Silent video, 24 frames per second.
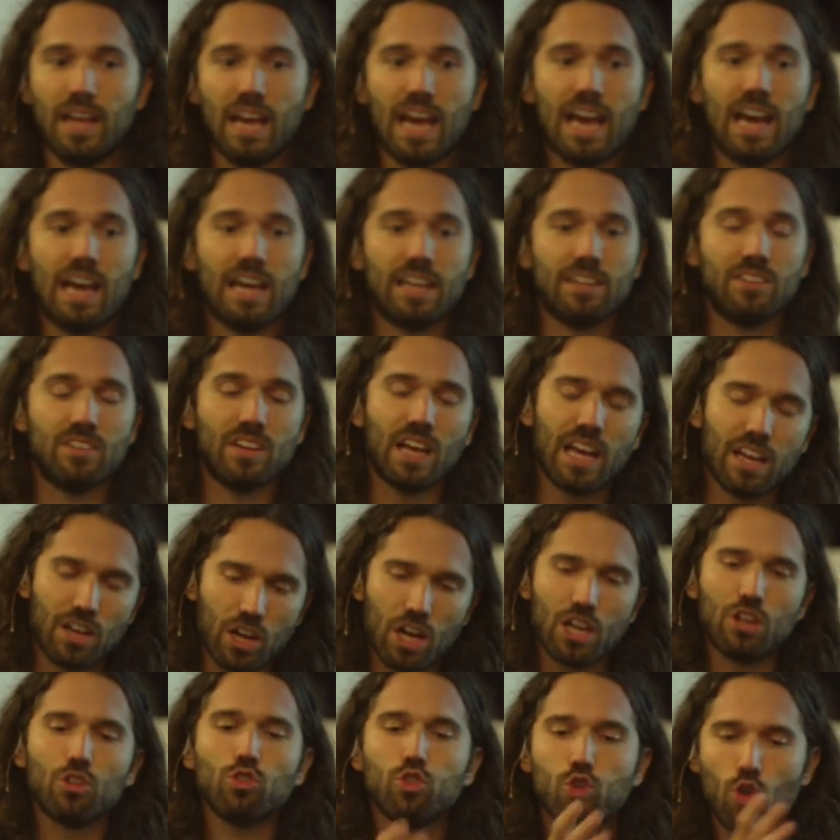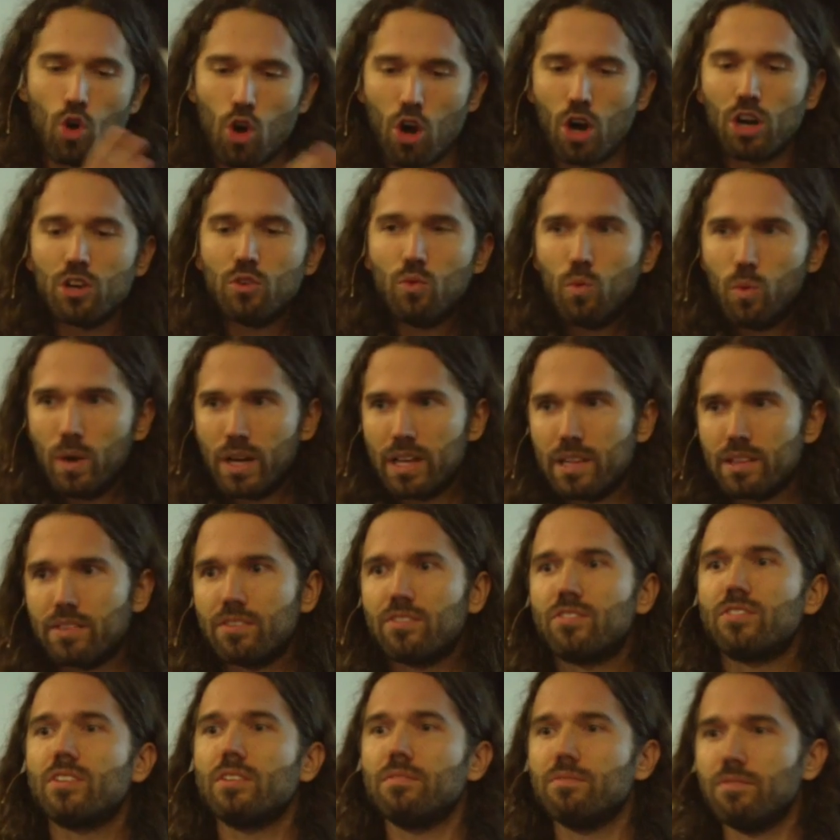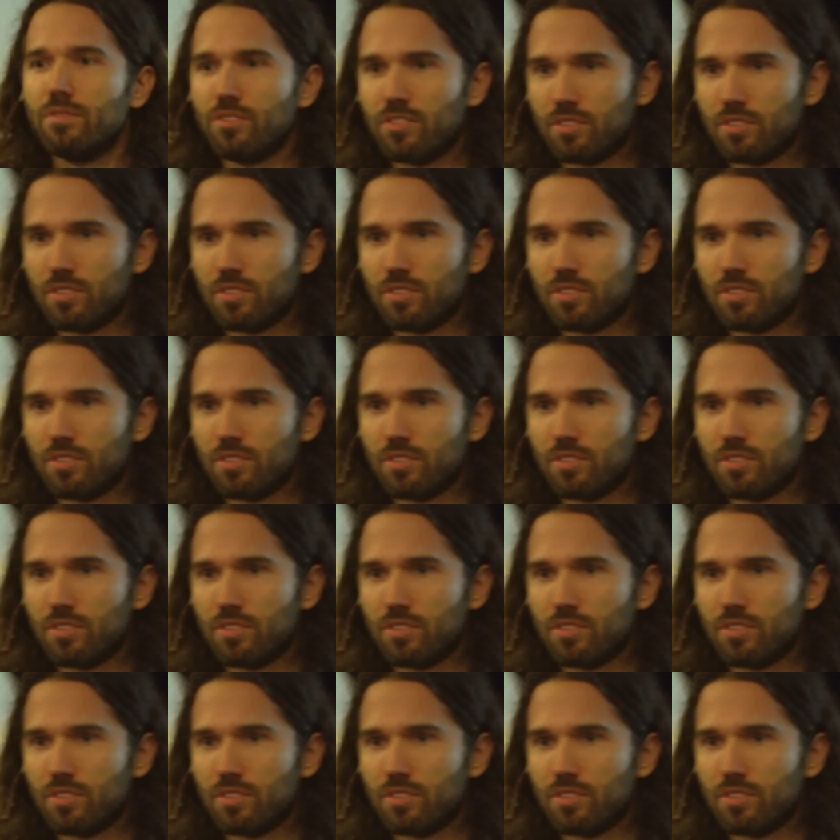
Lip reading: and along with some